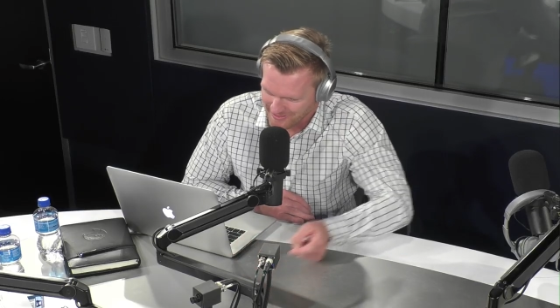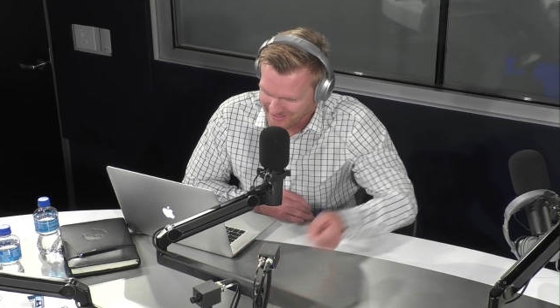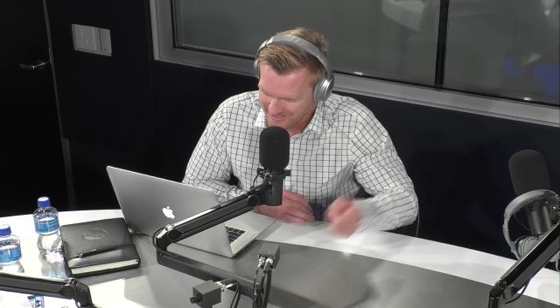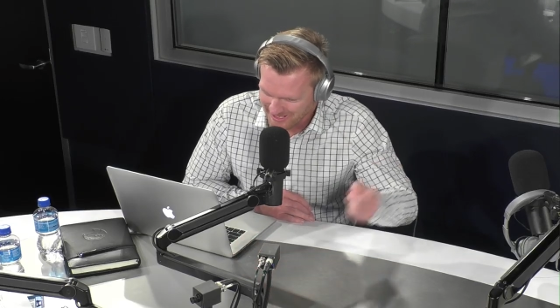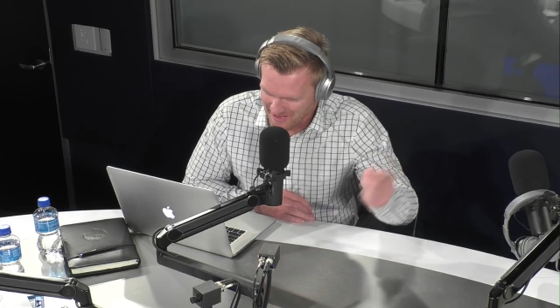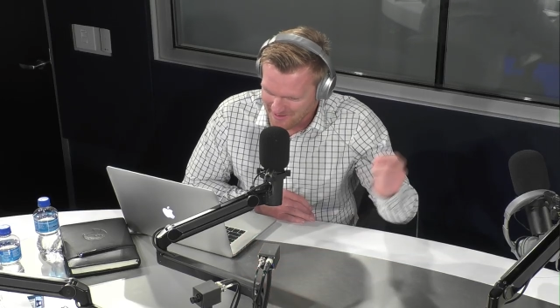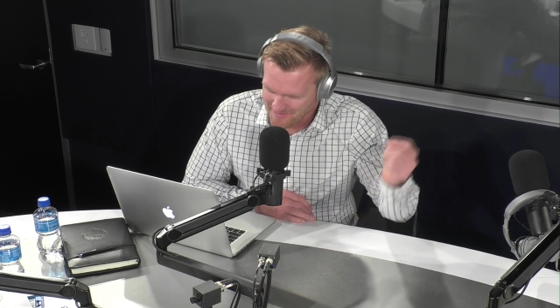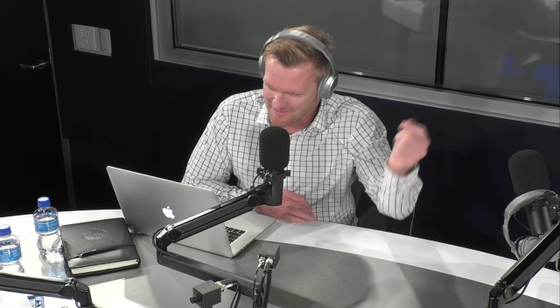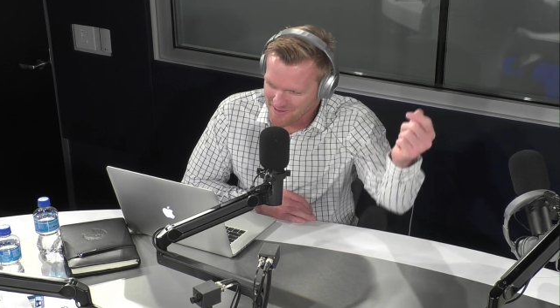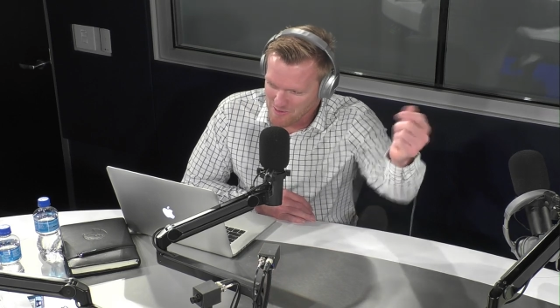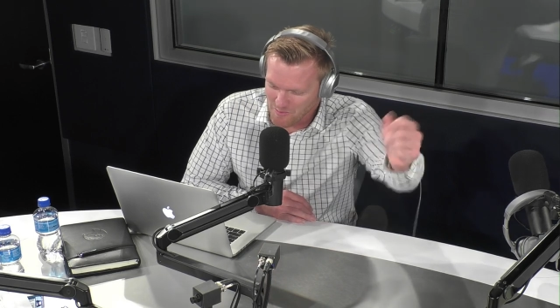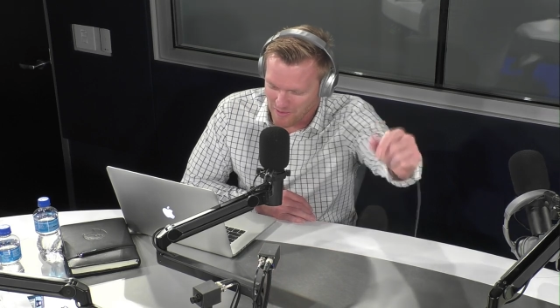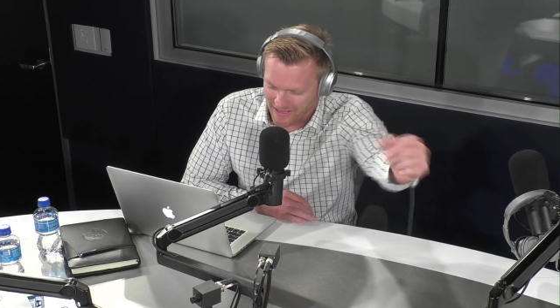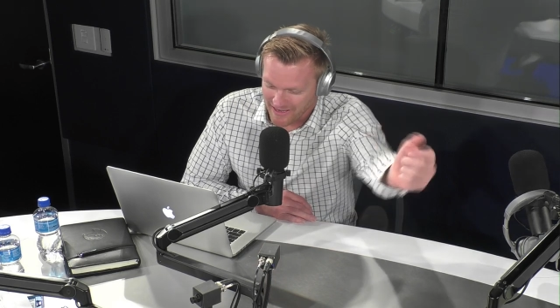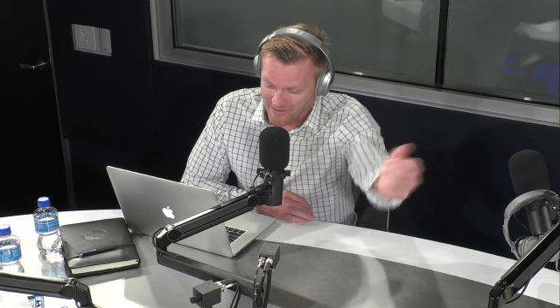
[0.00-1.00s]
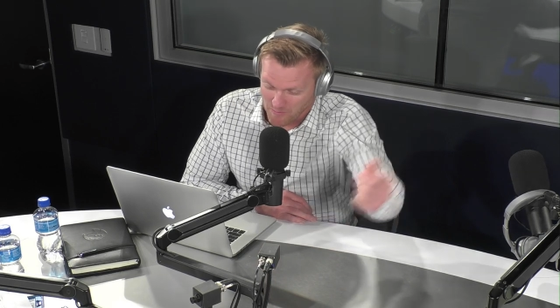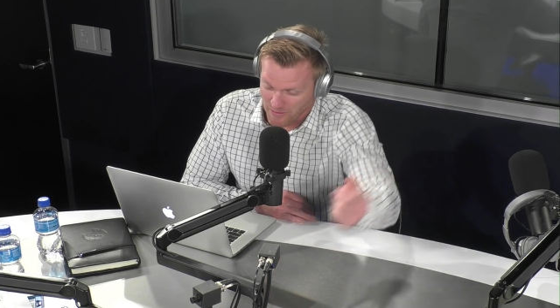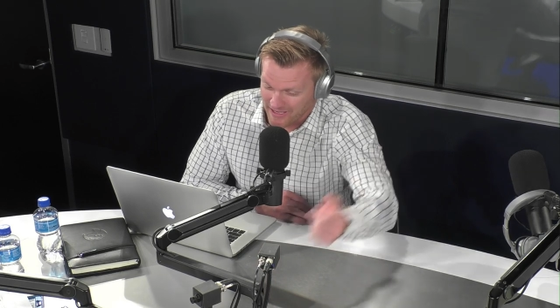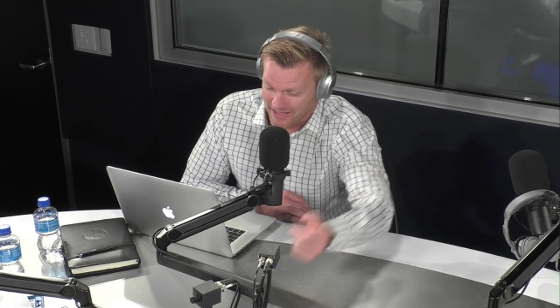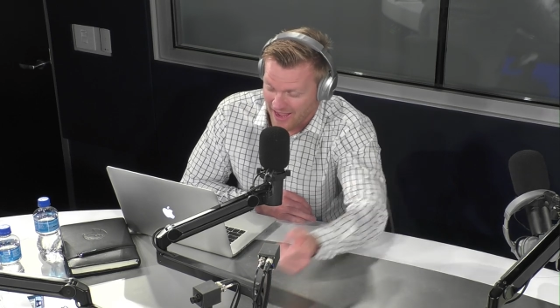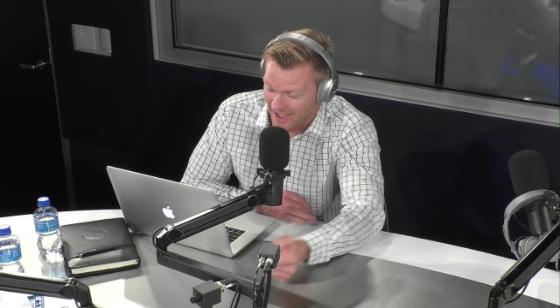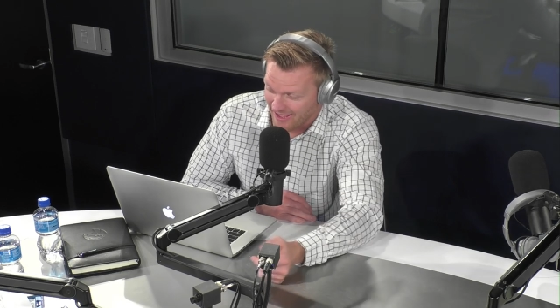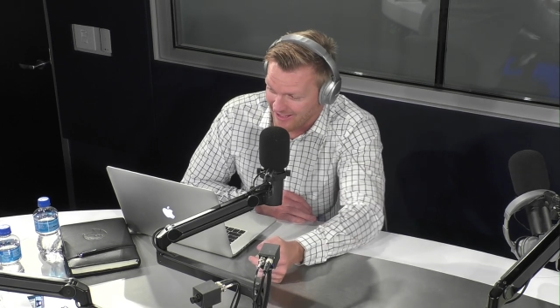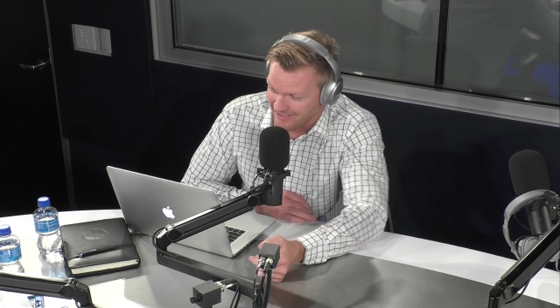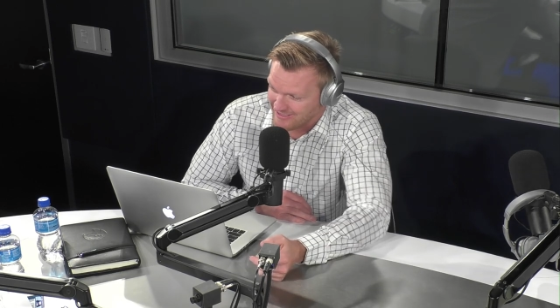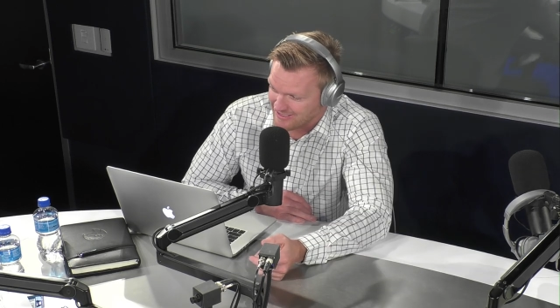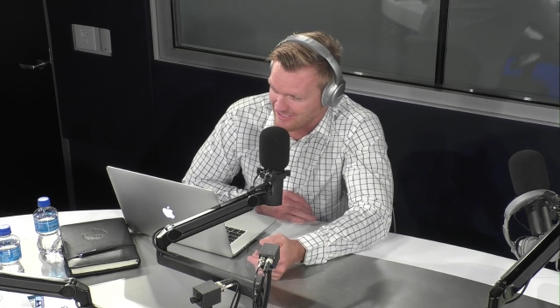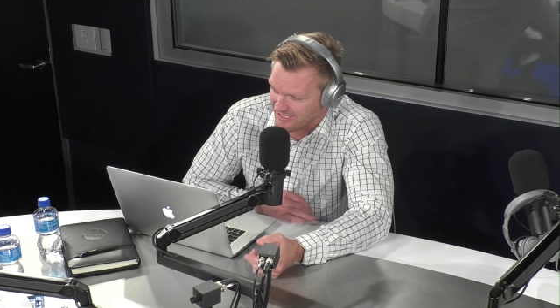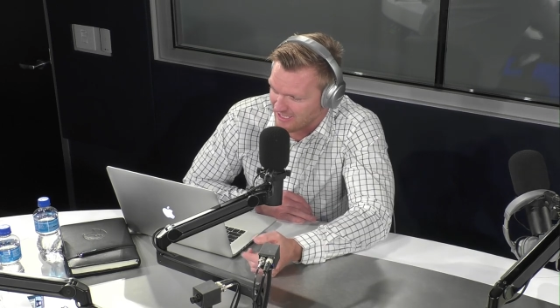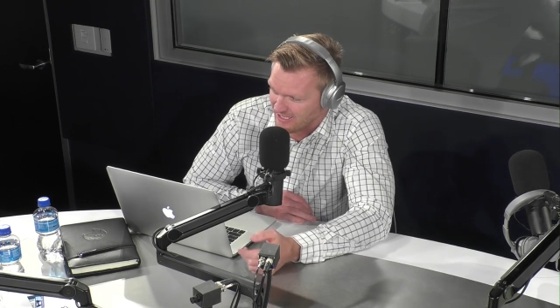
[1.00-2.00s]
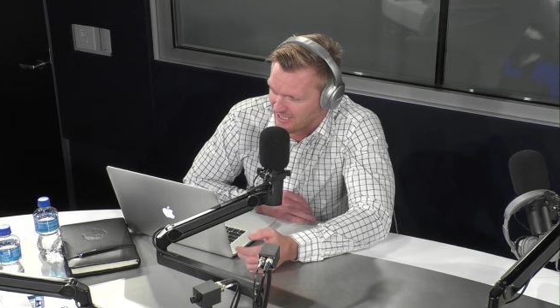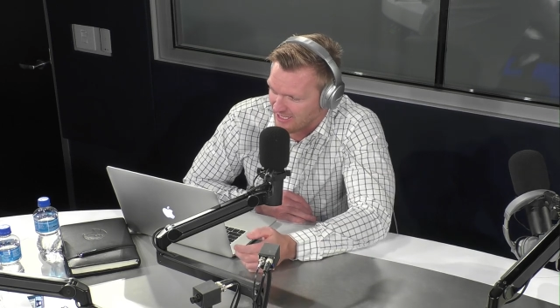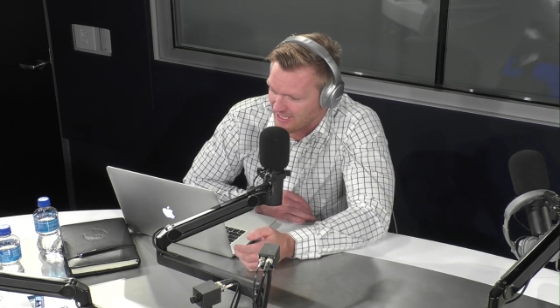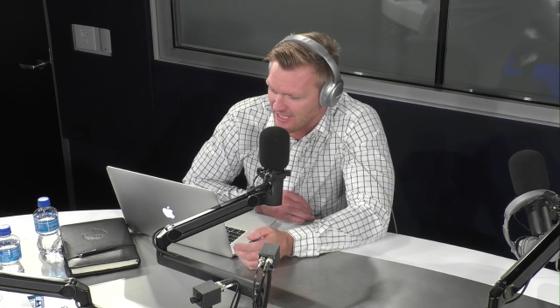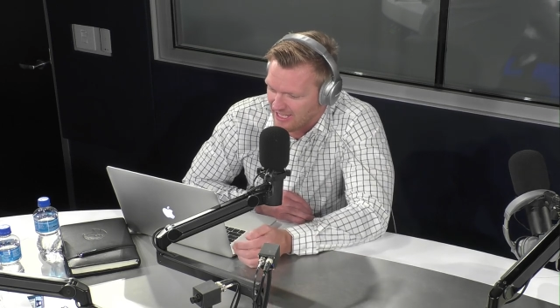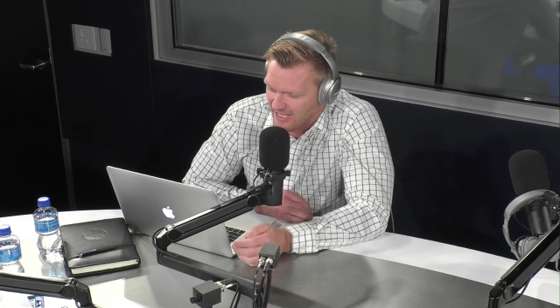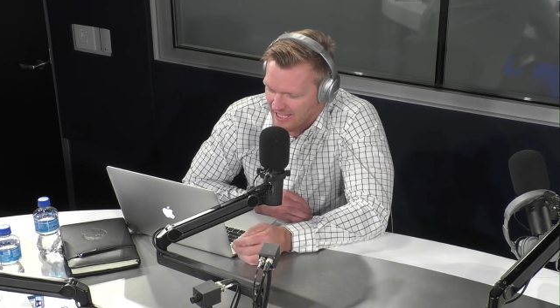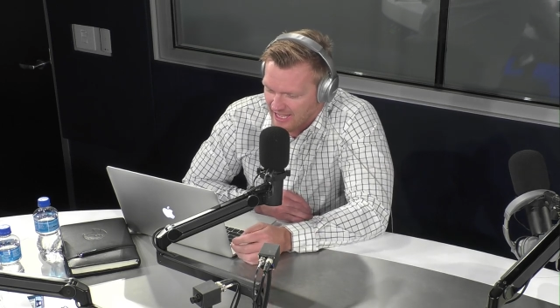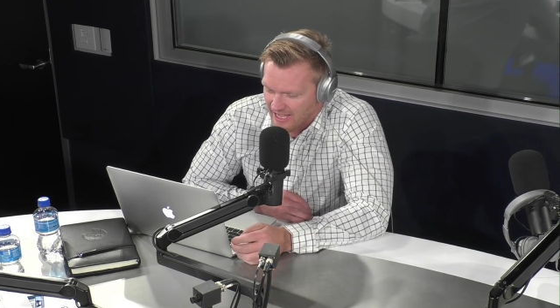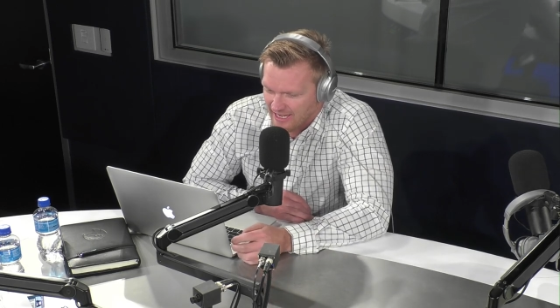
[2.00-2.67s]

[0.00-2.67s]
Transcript: the well, same. No, But, but, but no, yeah, it's, to, to it, the po to